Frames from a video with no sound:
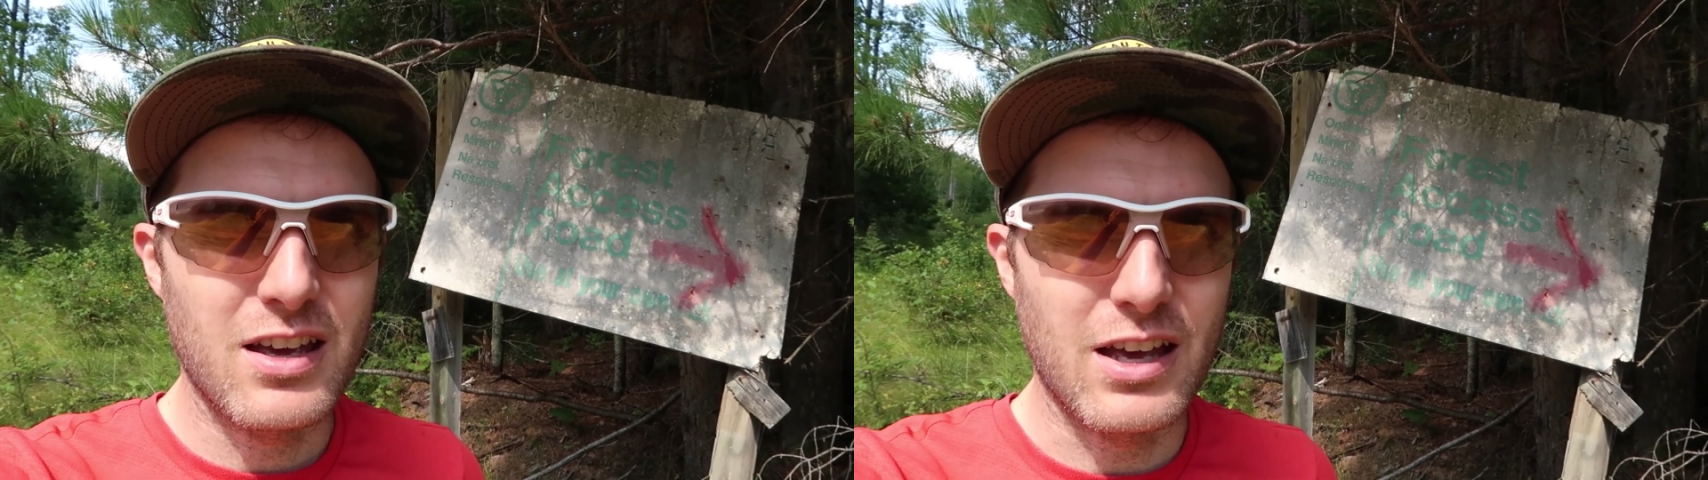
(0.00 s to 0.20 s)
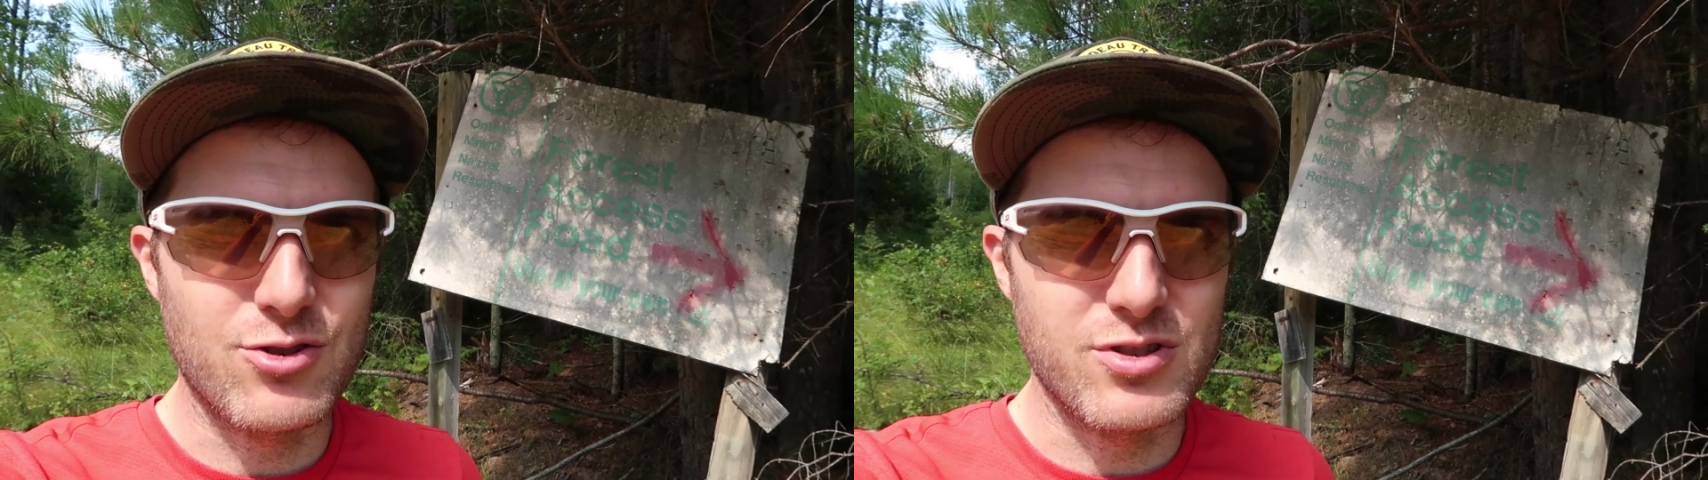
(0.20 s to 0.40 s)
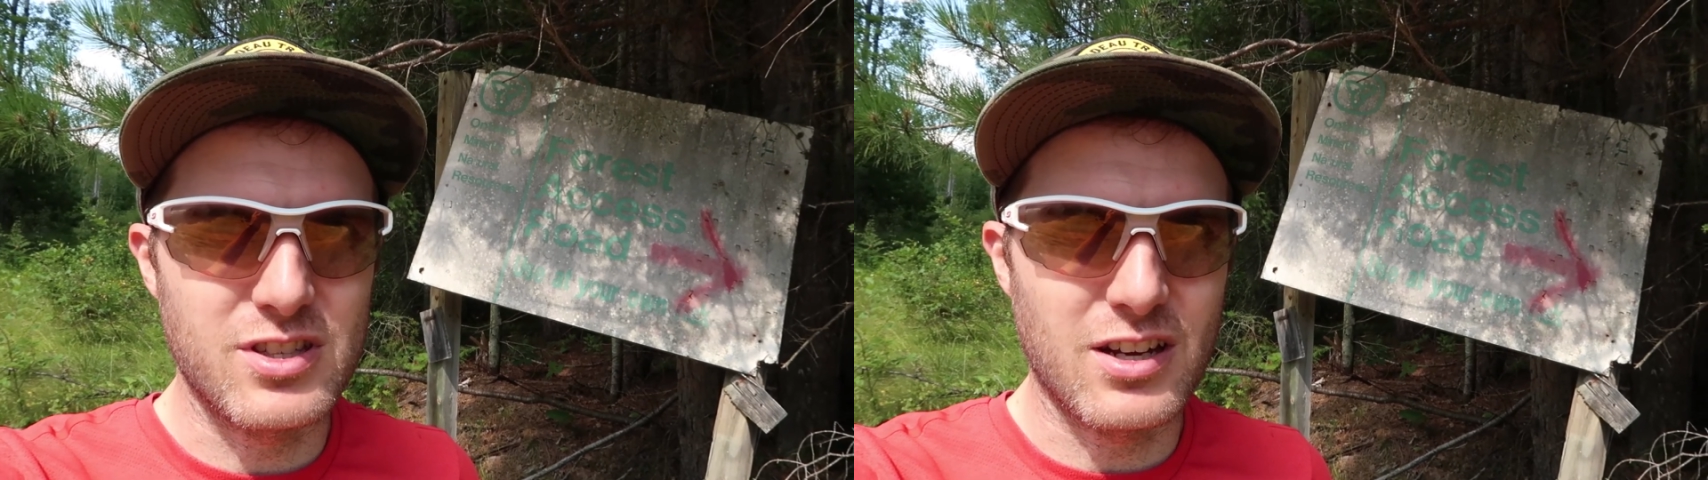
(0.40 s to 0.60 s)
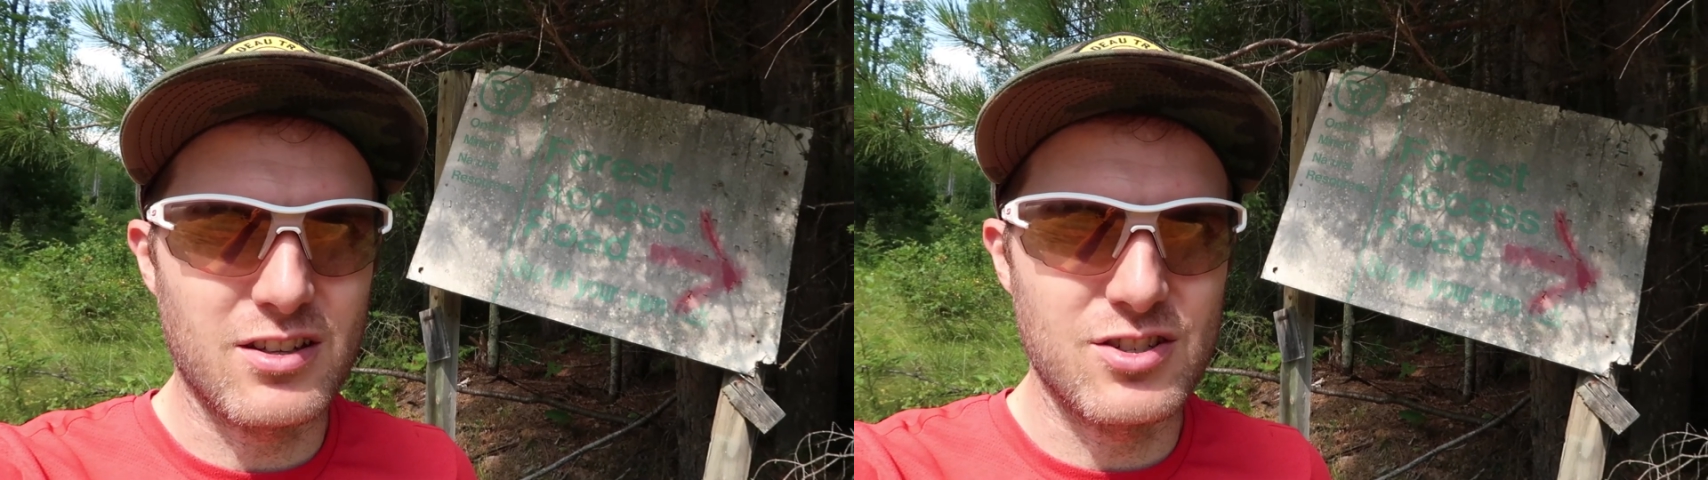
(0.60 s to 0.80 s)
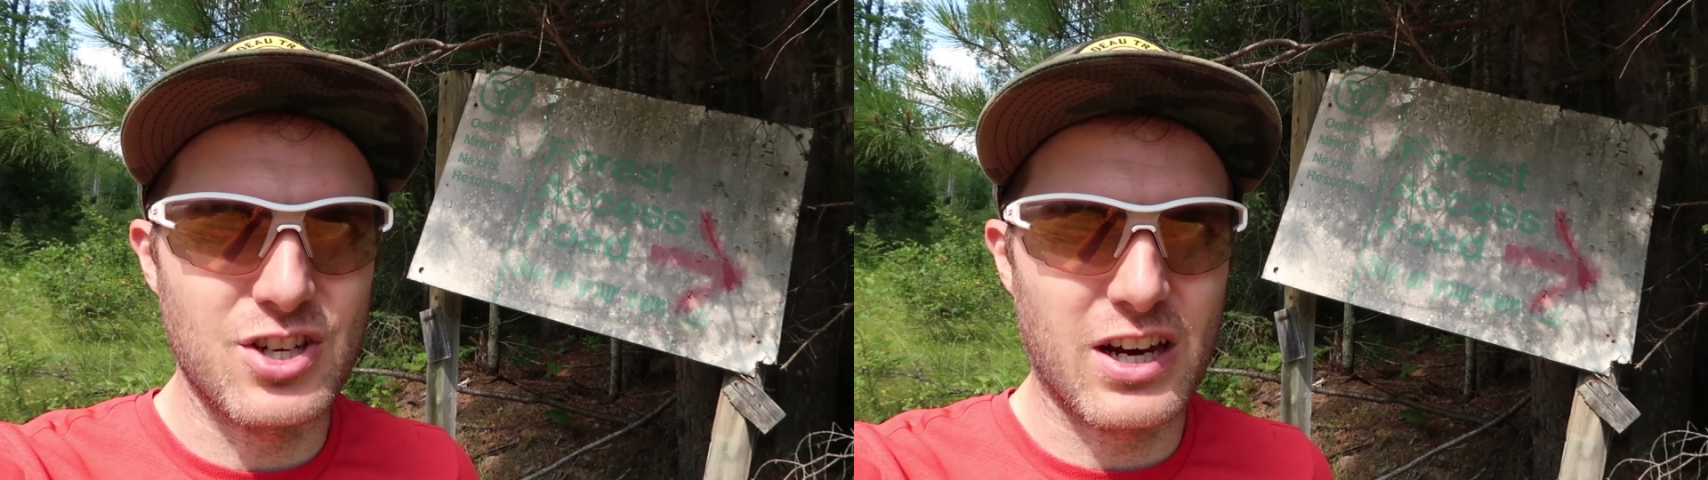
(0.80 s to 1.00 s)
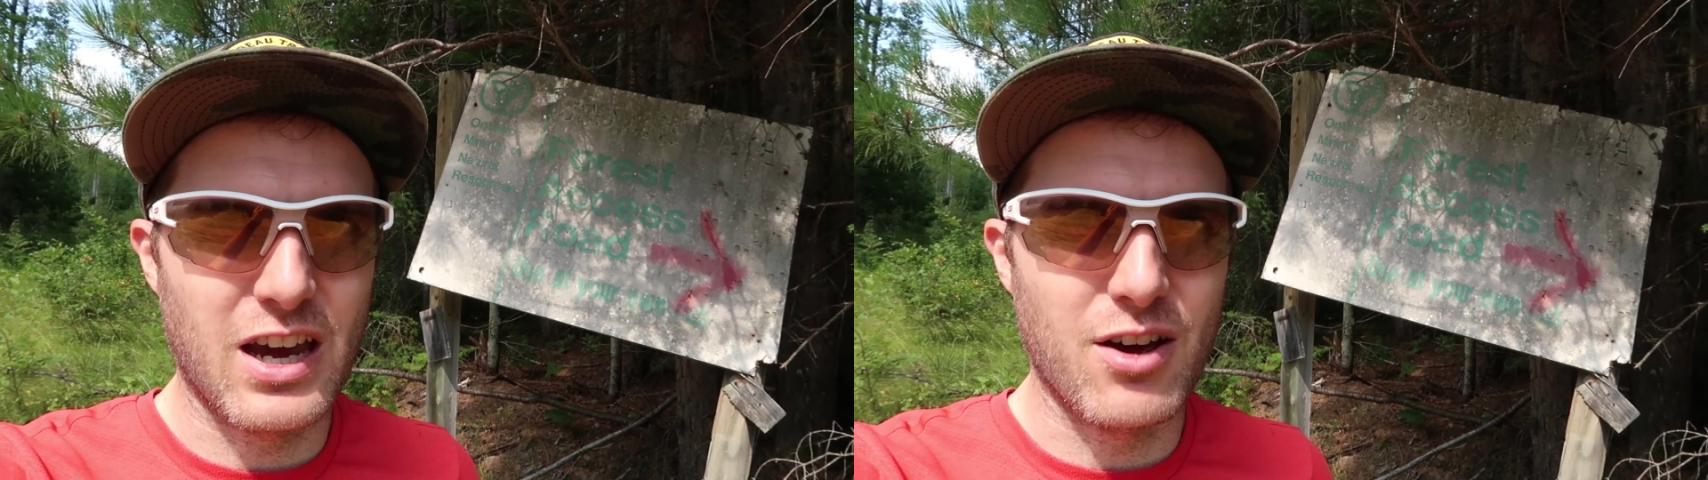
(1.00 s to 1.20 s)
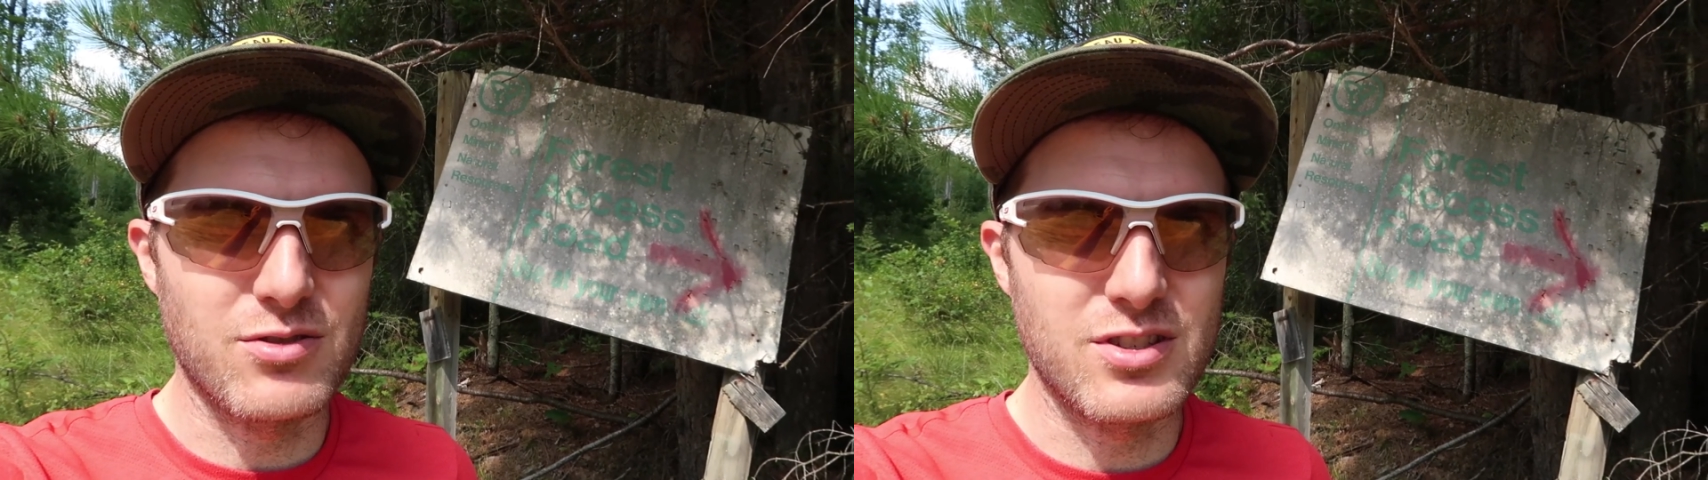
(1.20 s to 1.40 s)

interesting to check out.